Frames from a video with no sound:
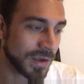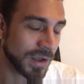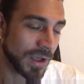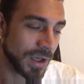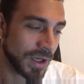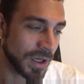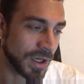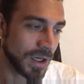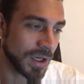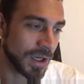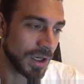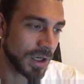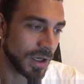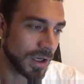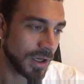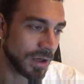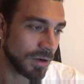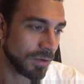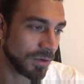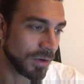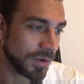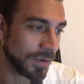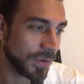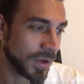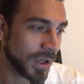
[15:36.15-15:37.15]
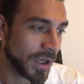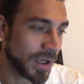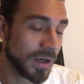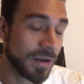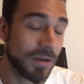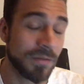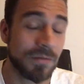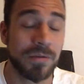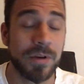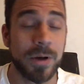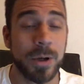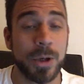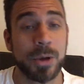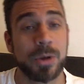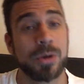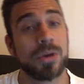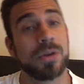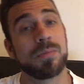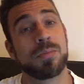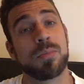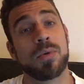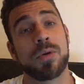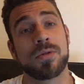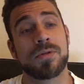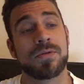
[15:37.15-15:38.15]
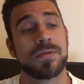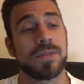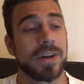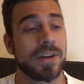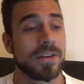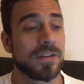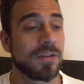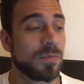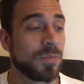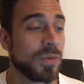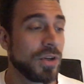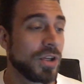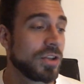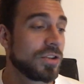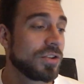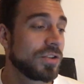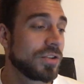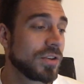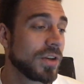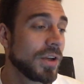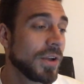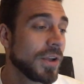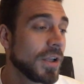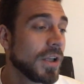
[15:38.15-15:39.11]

uh, and a very good post-fight speech,